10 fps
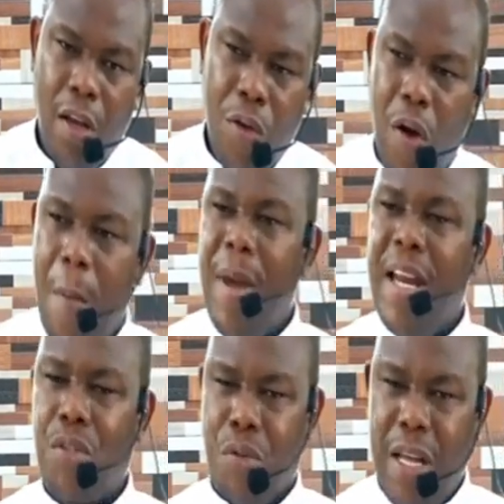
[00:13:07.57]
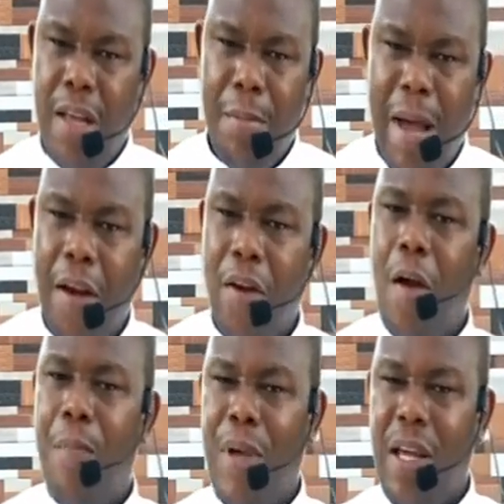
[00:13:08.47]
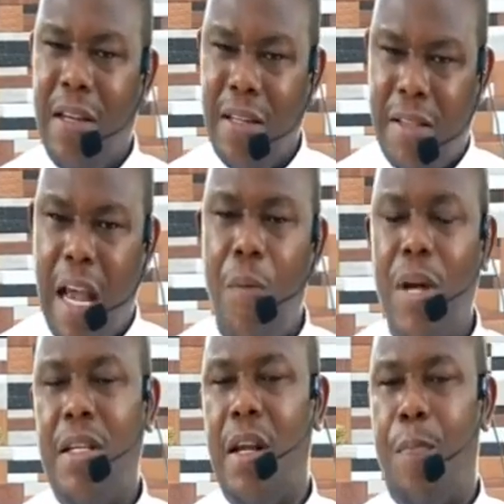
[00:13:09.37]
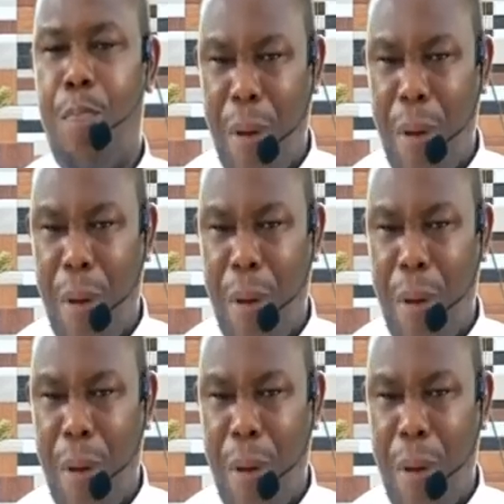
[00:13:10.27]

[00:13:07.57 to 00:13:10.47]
Your ministry might not be the same with the